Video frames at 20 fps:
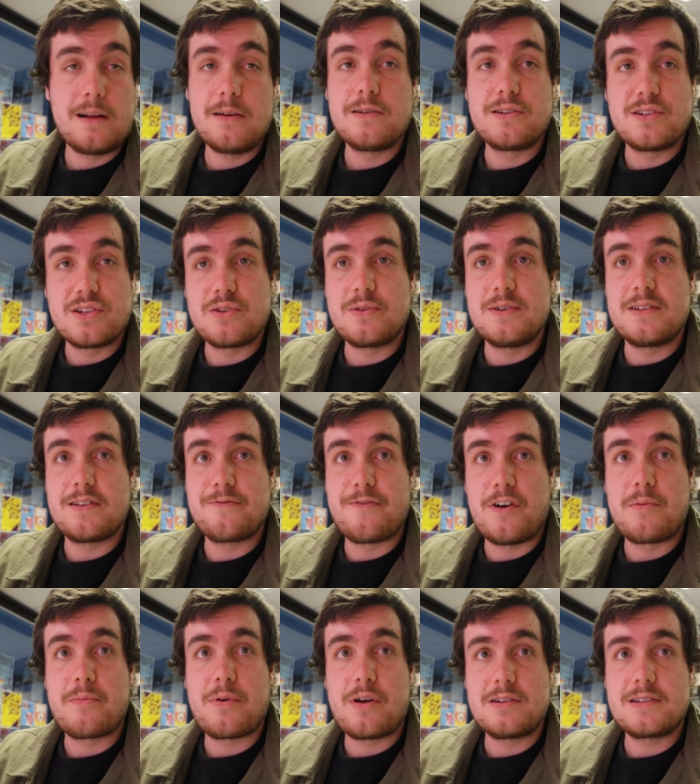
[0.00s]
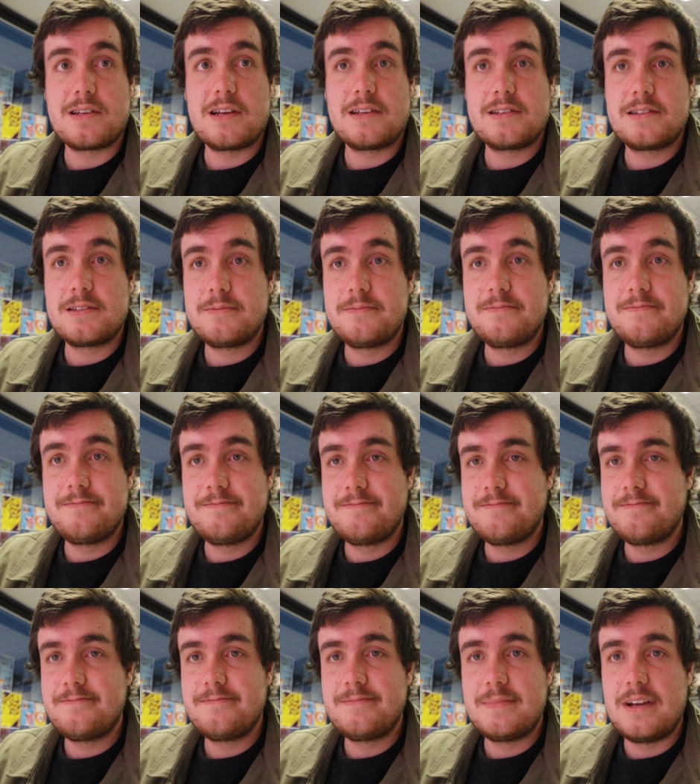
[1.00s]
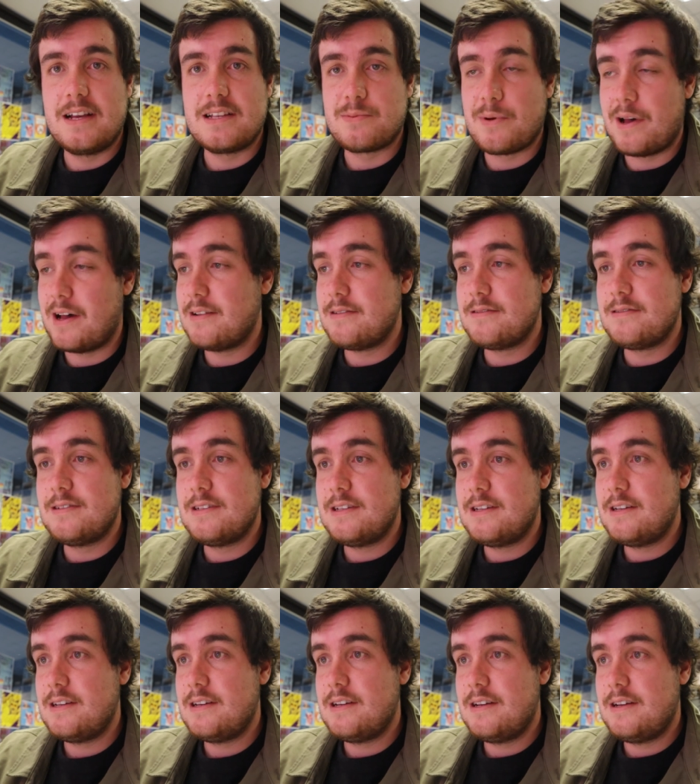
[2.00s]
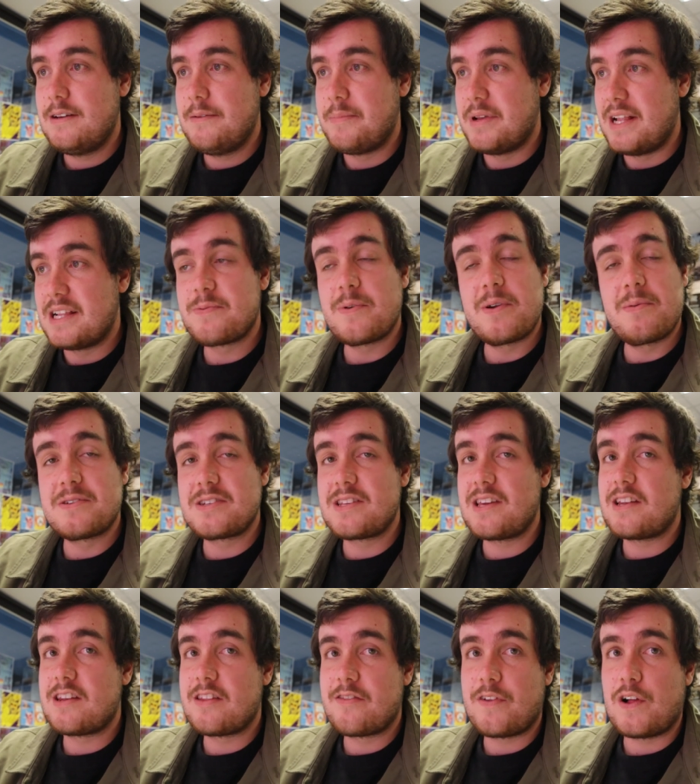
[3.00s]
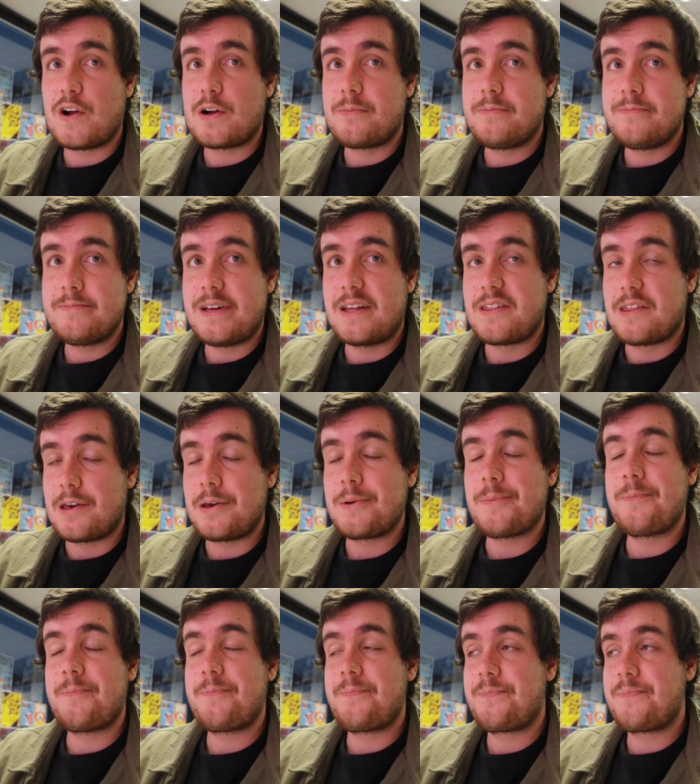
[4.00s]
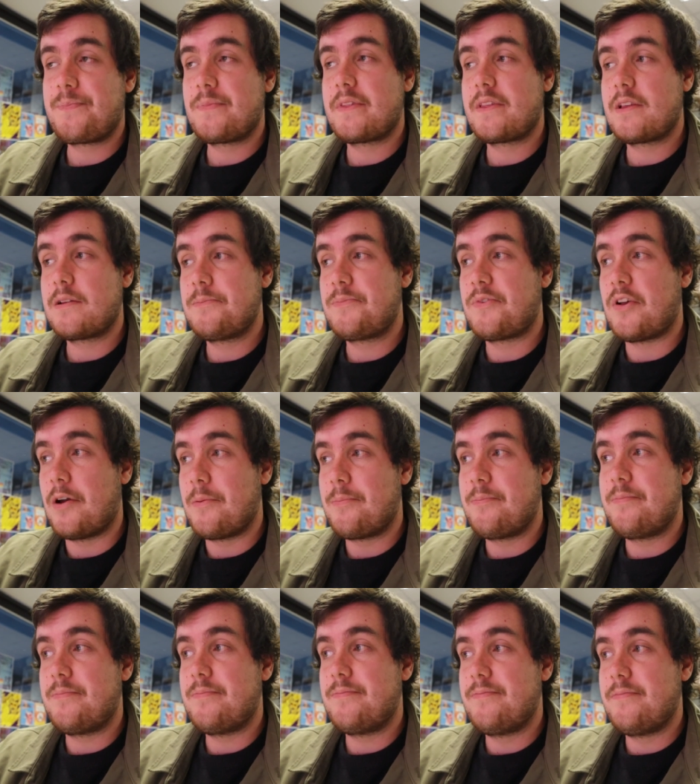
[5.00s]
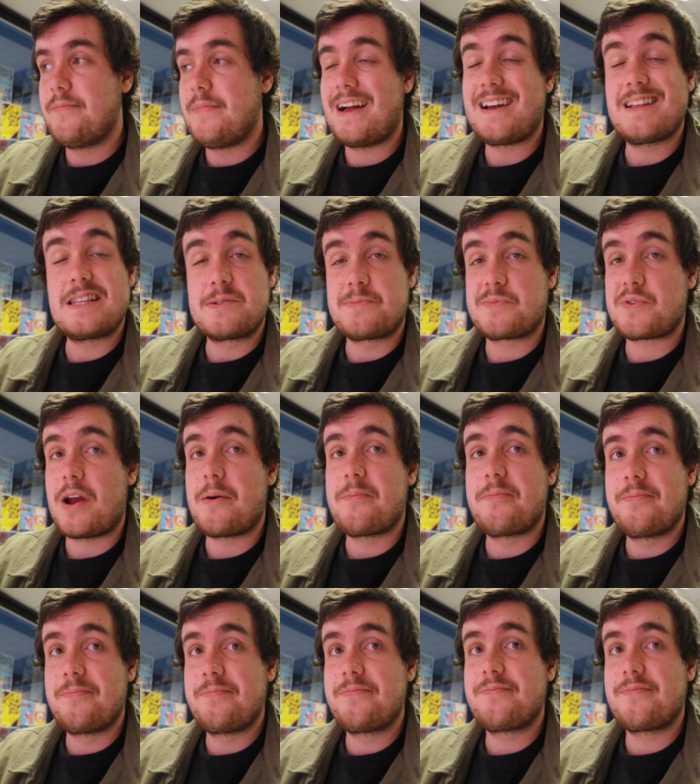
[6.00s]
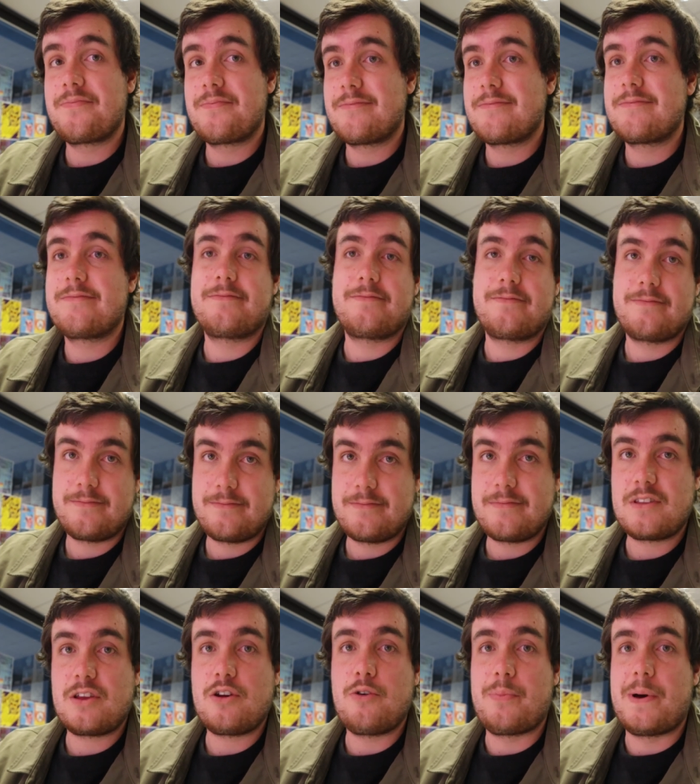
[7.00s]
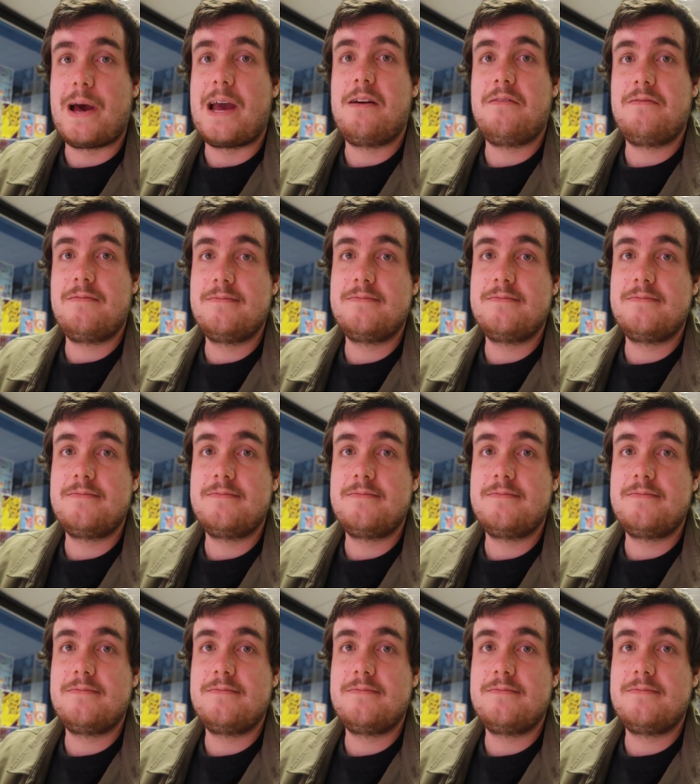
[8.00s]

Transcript: Which is always a fun process as well. But that's pretty much the end of the vlog, I think. So, like and subscribe. Goodbye.